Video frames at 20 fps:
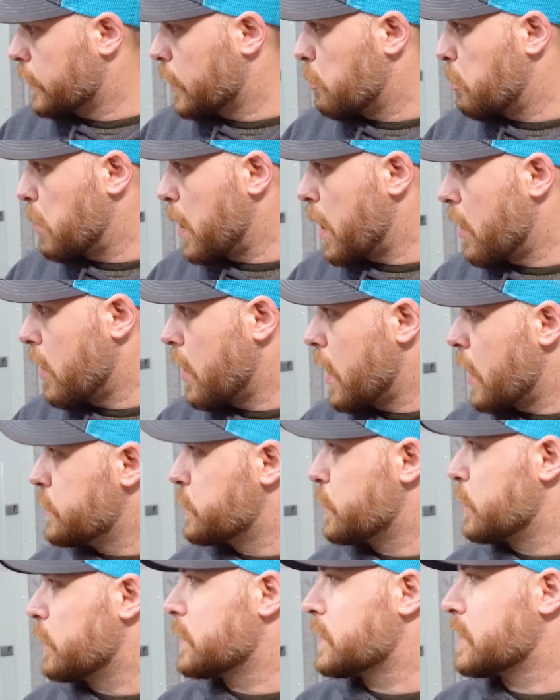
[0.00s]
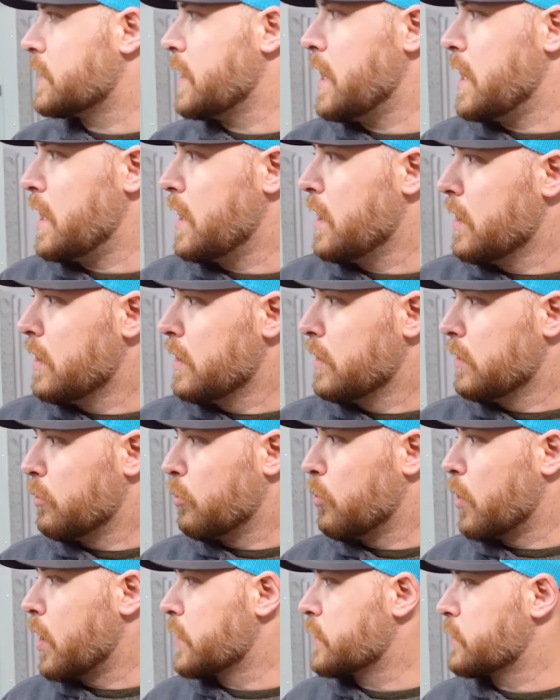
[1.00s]
to compare it. As you can see,
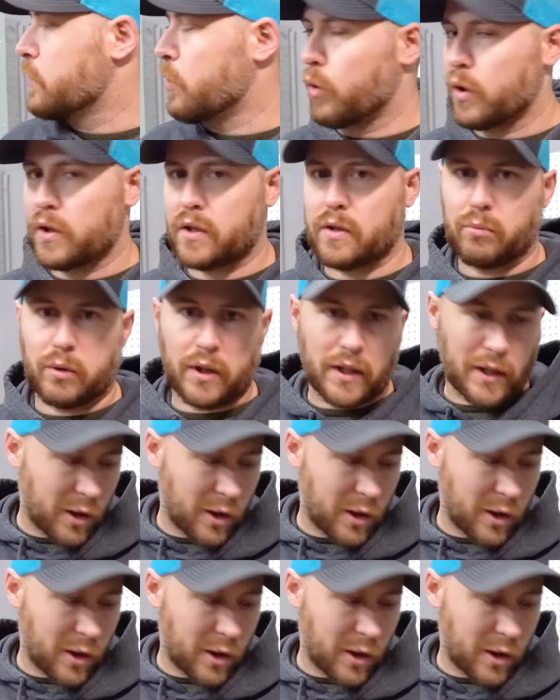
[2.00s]
one is noticeably